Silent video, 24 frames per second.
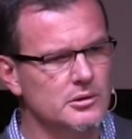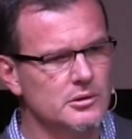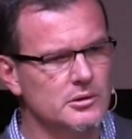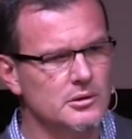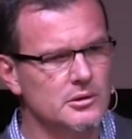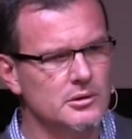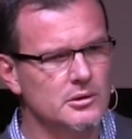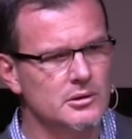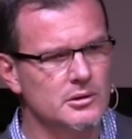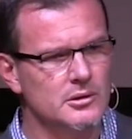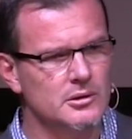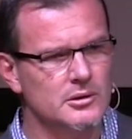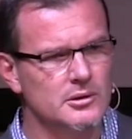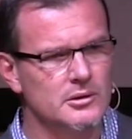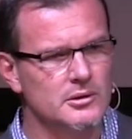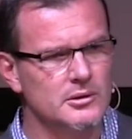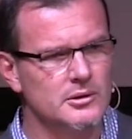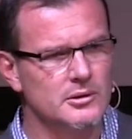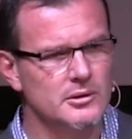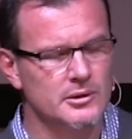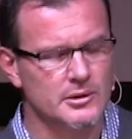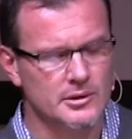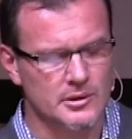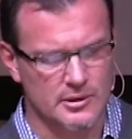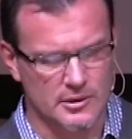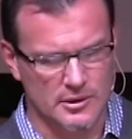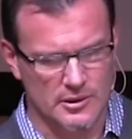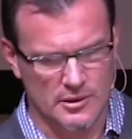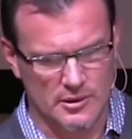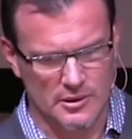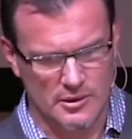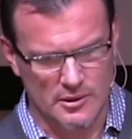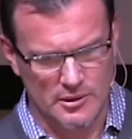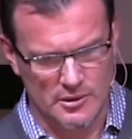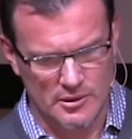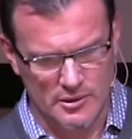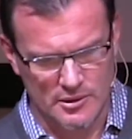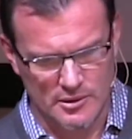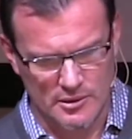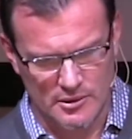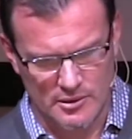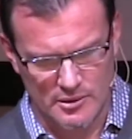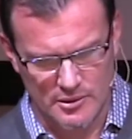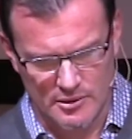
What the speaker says: No one is speaking in this clip.